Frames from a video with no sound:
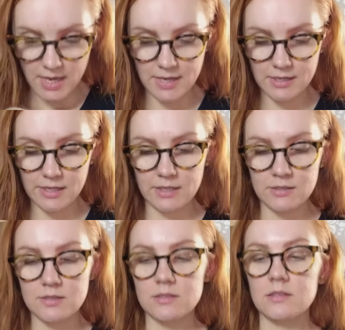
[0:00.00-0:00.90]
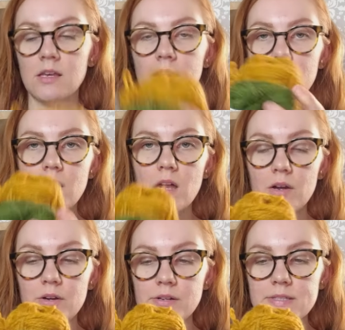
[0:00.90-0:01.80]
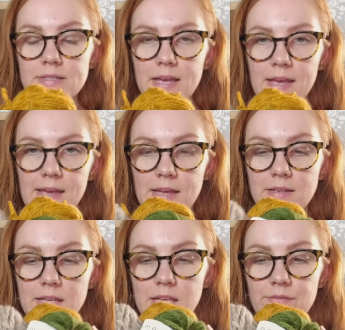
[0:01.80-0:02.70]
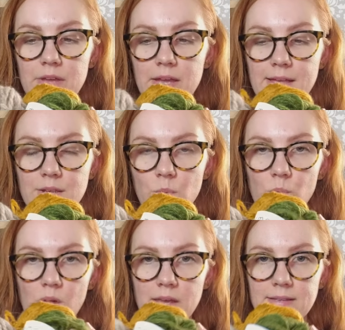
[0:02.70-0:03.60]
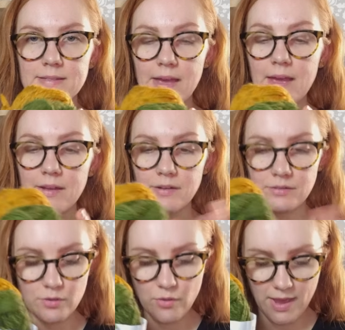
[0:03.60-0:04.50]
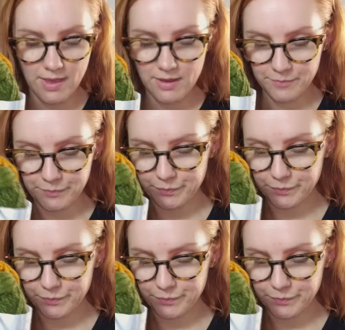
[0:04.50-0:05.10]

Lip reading: in these colors, and even white and gray.